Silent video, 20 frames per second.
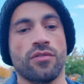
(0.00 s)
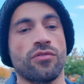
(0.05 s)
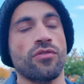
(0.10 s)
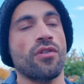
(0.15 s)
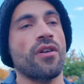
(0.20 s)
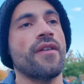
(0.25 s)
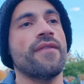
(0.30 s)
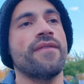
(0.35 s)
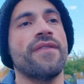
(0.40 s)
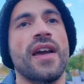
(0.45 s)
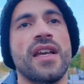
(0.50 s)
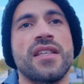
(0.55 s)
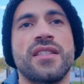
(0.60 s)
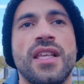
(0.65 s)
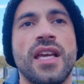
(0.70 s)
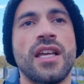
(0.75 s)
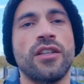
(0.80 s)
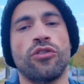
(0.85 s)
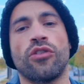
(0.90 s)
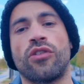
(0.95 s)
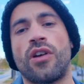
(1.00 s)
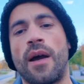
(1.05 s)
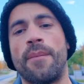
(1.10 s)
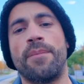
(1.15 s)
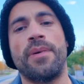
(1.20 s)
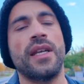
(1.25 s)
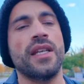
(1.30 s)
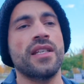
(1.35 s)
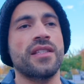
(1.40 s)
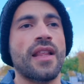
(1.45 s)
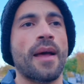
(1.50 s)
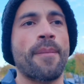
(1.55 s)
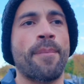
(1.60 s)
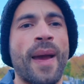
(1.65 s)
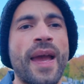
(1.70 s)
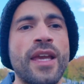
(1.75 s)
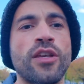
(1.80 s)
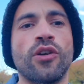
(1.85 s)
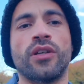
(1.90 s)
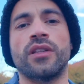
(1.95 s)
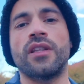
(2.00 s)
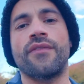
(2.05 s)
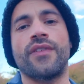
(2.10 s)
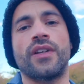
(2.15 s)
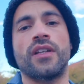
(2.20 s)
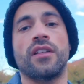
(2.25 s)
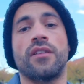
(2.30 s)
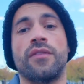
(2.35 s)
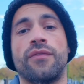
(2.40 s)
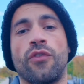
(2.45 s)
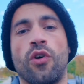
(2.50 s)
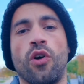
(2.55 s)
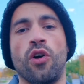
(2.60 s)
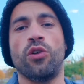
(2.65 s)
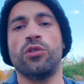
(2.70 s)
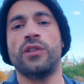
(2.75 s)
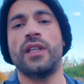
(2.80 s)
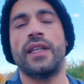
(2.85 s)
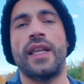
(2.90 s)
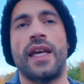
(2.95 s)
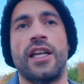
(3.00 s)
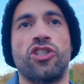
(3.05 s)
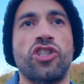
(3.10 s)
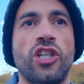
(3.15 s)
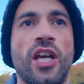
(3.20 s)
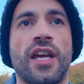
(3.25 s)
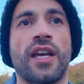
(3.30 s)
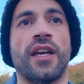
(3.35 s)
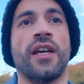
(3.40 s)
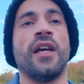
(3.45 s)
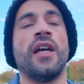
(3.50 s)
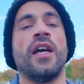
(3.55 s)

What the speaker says: So invest into companies that pay you a dividend for holding their share.